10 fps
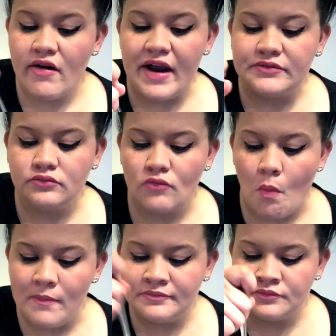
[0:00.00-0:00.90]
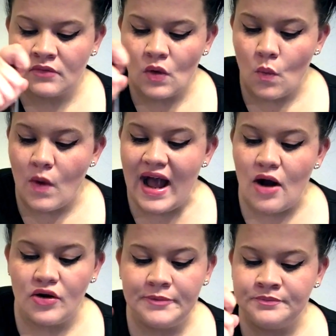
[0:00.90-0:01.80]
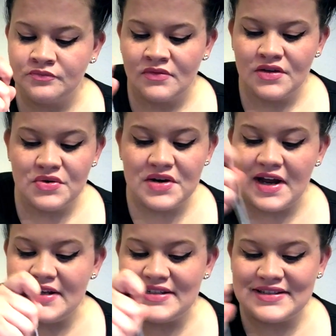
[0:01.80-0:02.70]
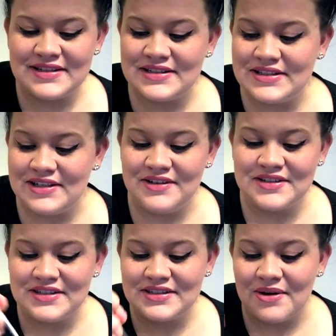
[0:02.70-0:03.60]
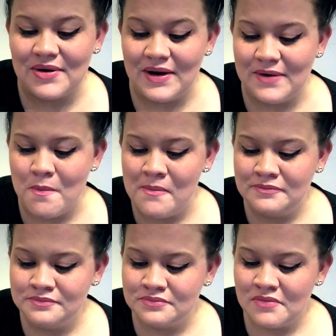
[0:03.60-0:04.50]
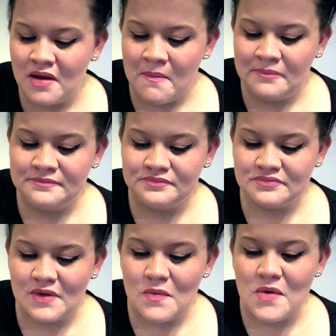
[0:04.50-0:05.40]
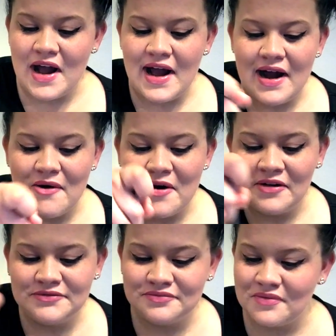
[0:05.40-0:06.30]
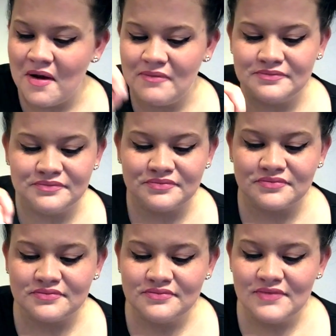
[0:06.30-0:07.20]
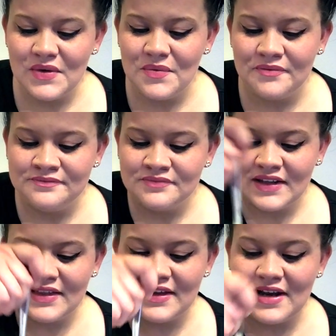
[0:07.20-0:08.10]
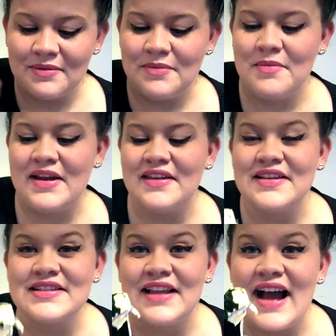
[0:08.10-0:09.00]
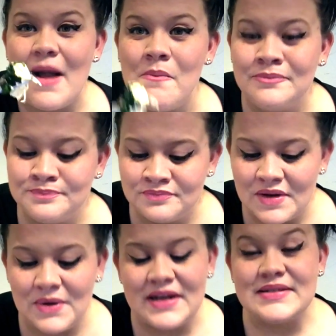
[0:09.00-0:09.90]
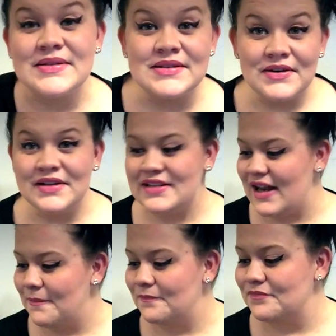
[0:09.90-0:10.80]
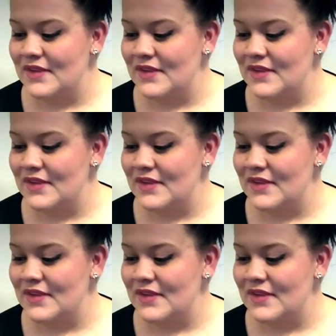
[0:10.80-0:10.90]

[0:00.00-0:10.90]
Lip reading: Right. Wow. You guys, this is seriously so good. Wow. I think I'm going to be making this a lot. Okay, so story time.